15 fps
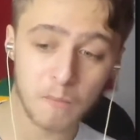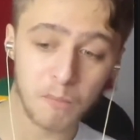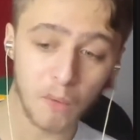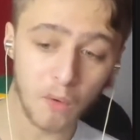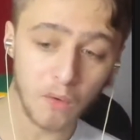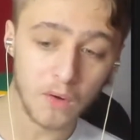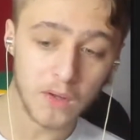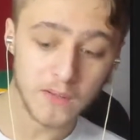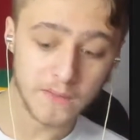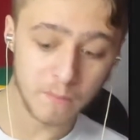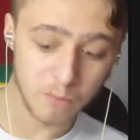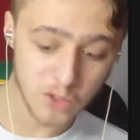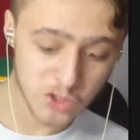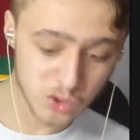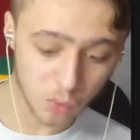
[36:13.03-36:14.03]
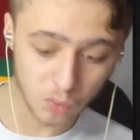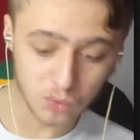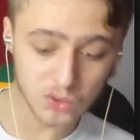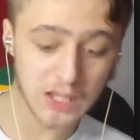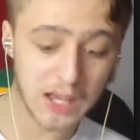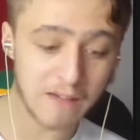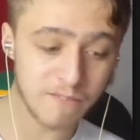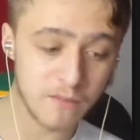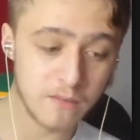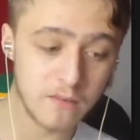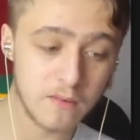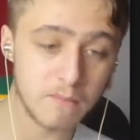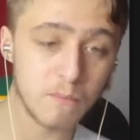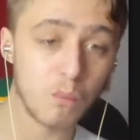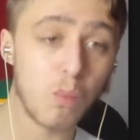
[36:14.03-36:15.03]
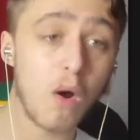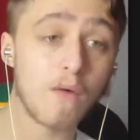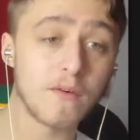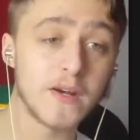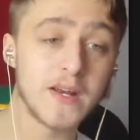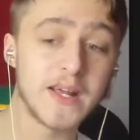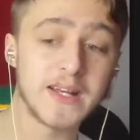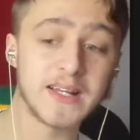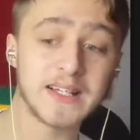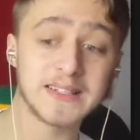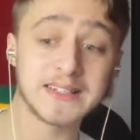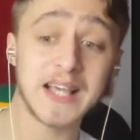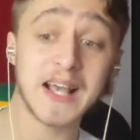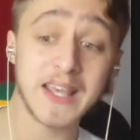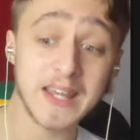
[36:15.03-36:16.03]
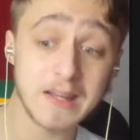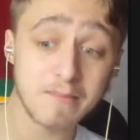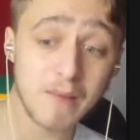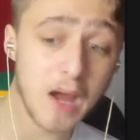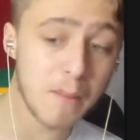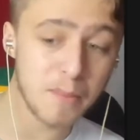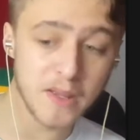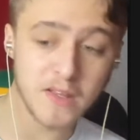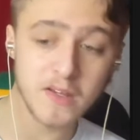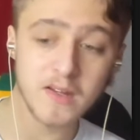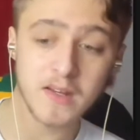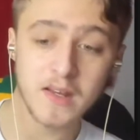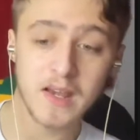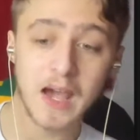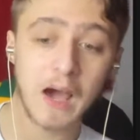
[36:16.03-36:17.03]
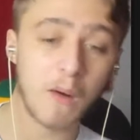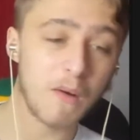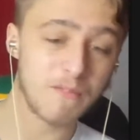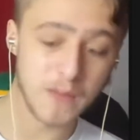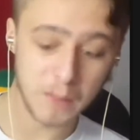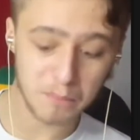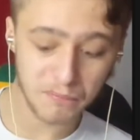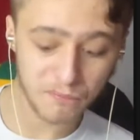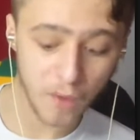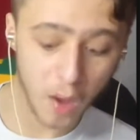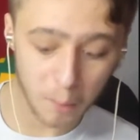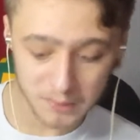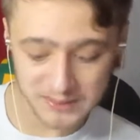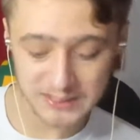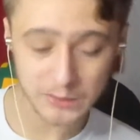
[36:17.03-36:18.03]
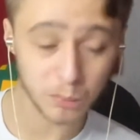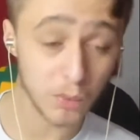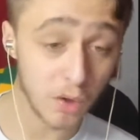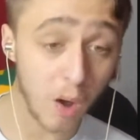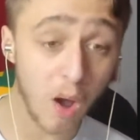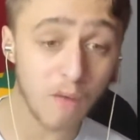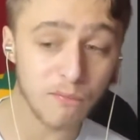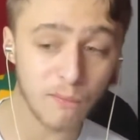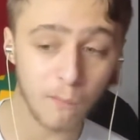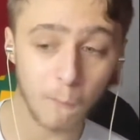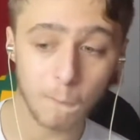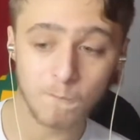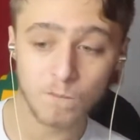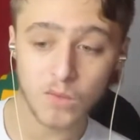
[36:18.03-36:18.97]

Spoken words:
but the results haven't warranted a sacking, in my opinion. However, the performances were awful.